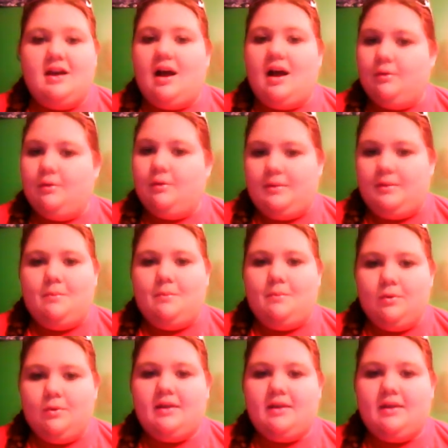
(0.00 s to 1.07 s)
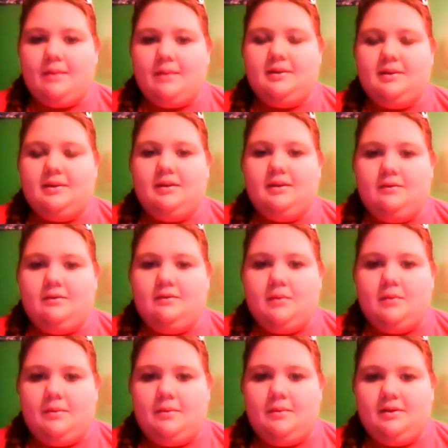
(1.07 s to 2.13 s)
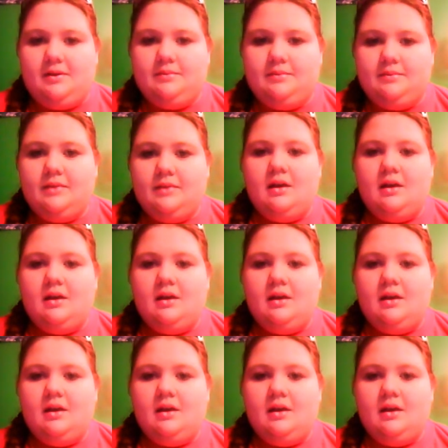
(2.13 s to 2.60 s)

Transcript: I will be more than happy to give you my opinion.